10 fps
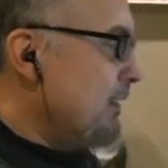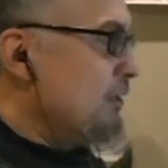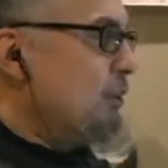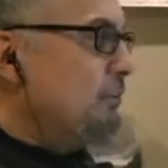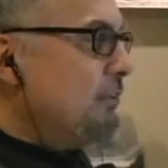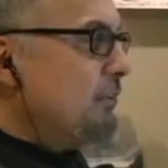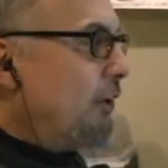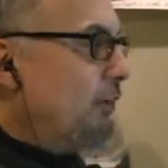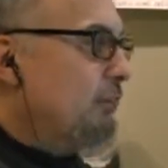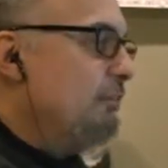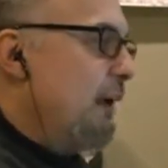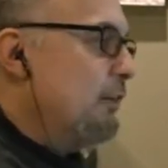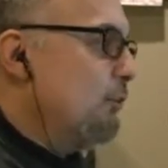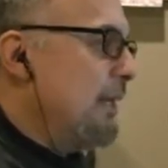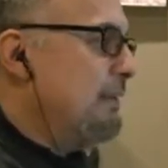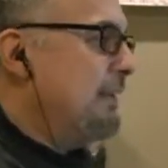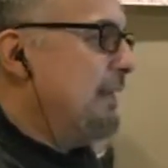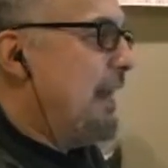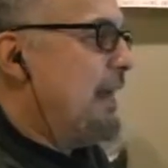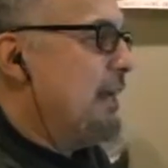Cubans have also found a way to
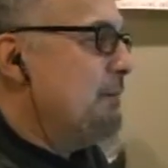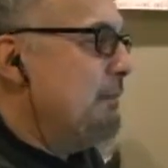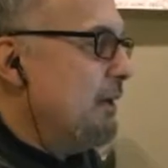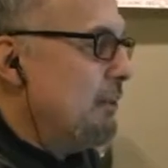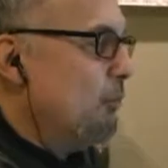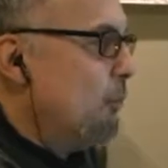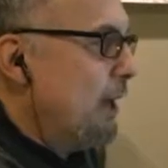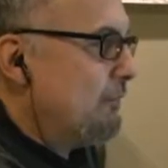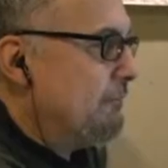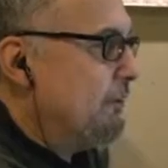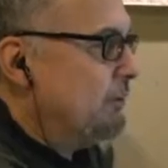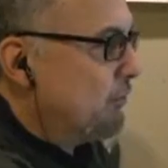game the wet foot,